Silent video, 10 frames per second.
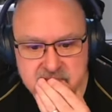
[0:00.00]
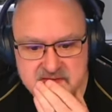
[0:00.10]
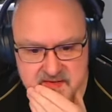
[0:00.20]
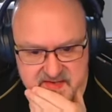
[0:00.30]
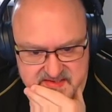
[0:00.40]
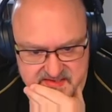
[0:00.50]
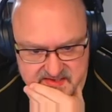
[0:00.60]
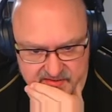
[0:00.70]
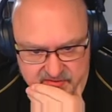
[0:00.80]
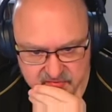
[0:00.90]
So there's
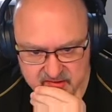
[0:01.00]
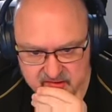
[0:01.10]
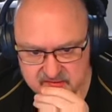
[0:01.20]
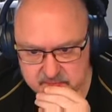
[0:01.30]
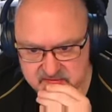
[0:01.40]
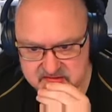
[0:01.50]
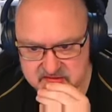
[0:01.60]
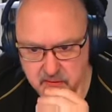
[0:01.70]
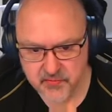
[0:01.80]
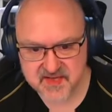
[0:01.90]
another trick I've missed.
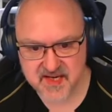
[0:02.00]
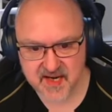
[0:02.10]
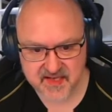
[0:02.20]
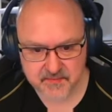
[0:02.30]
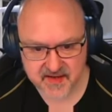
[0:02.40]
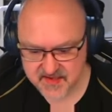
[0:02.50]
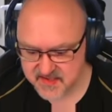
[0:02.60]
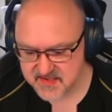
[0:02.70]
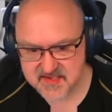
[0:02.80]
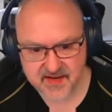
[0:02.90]
Oh, this eight made this
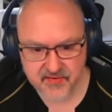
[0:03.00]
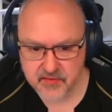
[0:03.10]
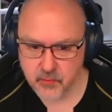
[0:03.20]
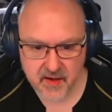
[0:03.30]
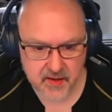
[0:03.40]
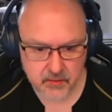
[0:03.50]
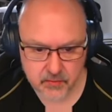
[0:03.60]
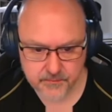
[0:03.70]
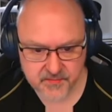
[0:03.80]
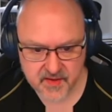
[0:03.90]
seven. Wow.
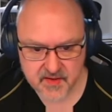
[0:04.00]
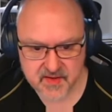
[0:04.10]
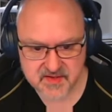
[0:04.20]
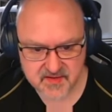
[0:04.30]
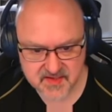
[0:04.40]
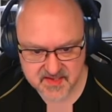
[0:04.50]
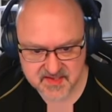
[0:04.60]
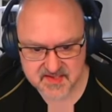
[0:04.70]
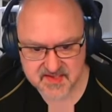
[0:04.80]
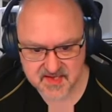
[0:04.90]
So this
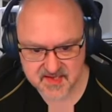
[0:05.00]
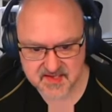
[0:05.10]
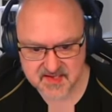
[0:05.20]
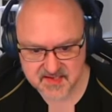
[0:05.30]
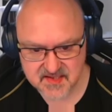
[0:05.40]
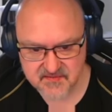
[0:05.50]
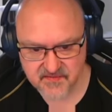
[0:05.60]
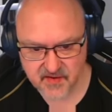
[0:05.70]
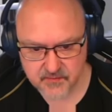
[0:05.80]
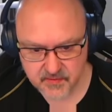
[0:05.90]
is six, this is
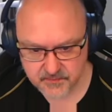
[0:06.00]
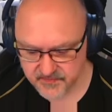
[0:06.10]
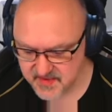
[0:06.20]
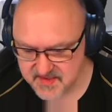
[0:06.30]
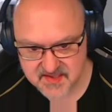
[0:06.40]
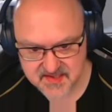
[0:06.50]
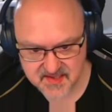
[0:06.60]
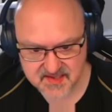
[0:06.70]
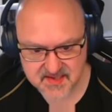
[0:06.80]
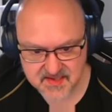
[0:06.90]
five, this is
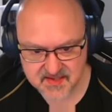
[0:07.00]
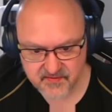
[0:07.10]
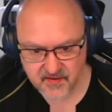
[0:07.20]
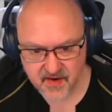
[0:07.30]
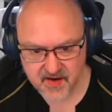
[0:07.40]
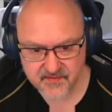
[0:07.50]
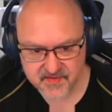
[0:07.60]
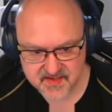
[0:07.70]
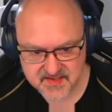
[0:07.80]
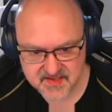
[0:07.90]
six, this is five,
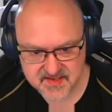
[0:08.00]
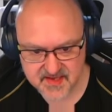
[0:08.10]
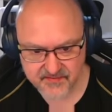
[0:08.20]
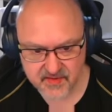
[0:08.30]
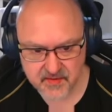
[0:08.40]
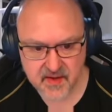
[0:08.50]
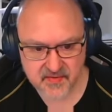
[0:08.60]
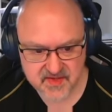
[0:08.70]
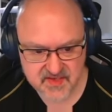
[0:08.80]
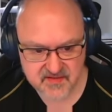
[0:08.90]
this is seven,
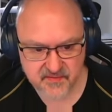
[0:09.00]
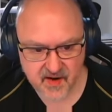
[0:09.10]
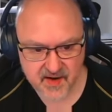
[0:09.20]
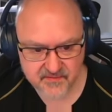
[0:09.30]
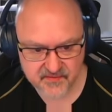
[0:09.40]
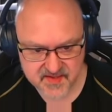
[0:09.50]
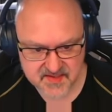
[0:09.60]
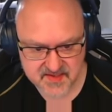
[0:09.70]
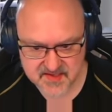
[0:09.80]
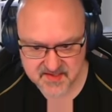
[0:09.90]
this is five, this
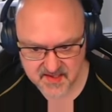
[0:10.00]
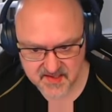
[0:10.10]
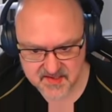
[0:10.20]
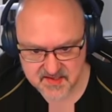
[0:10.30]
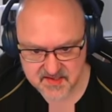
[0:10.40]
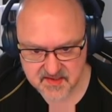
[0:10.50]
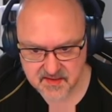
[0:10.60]
is six.